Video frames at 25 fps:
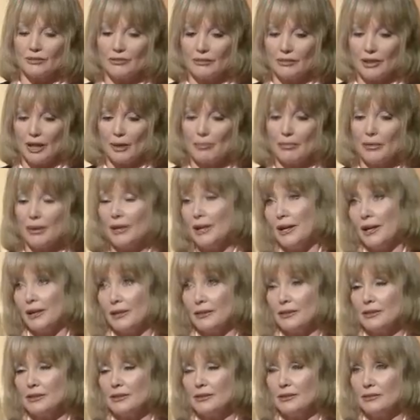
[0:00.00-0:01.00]

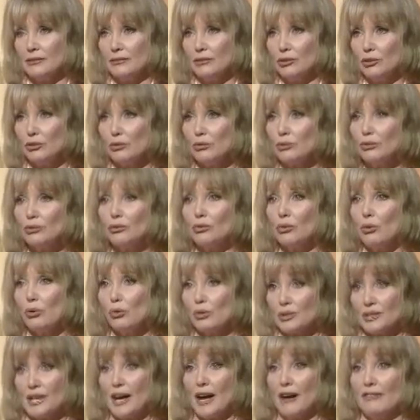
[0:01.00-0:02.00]
capelins could
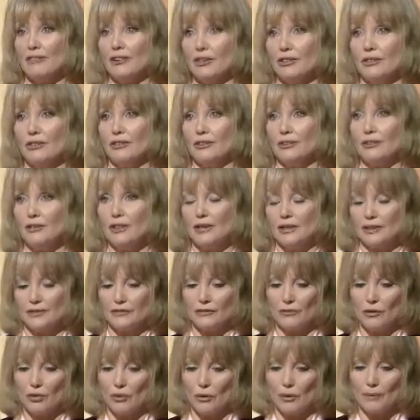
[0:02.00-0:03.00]
cause havoc on the dance
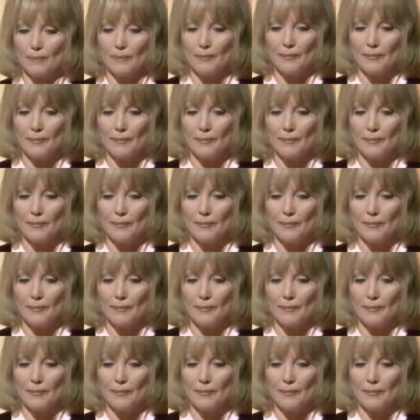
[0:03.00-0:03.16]
floor.